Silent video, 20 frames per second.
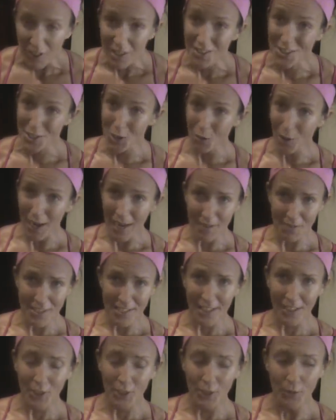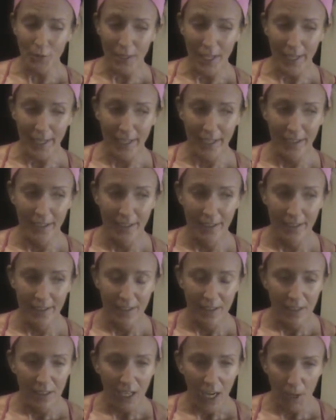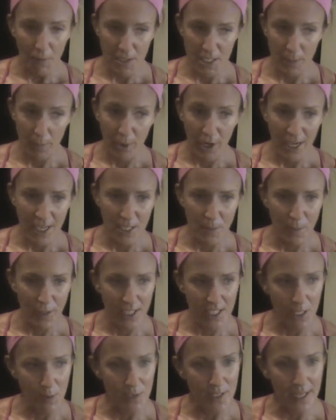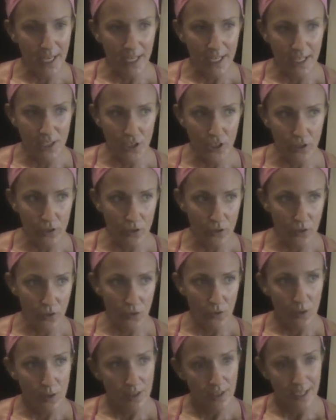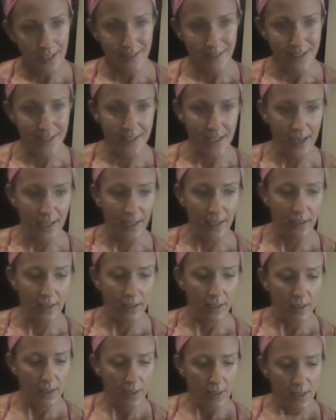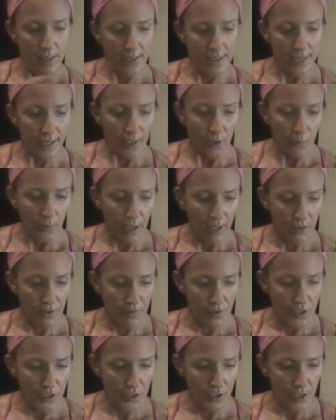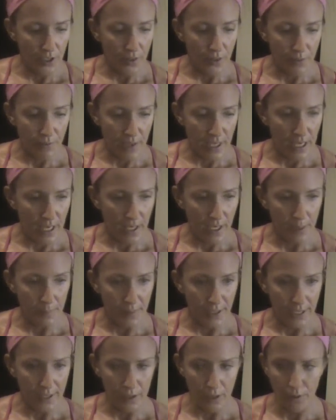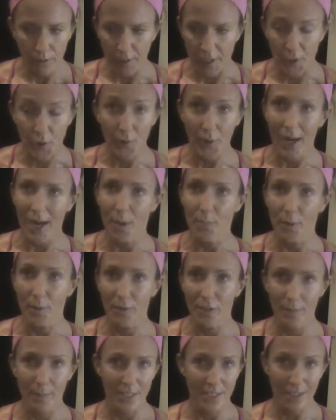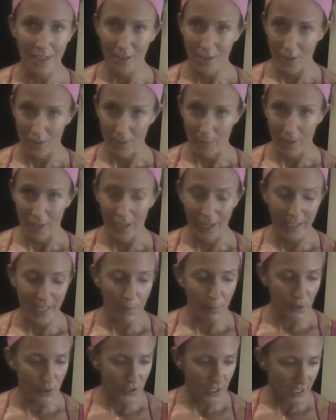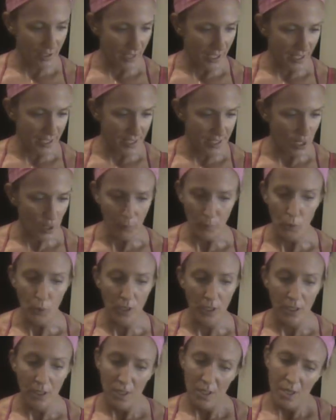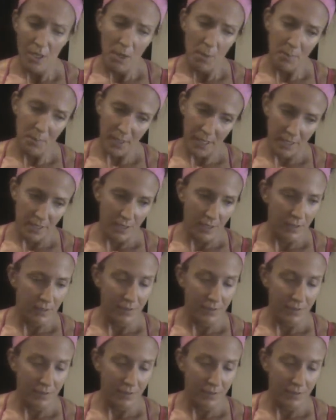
So I have to tell you, like, I was surprised because I was getting to like the second second round of circuit three and I'm like, holy crap, I'm gonna be done here in a minute. I kept looking like, is there more? But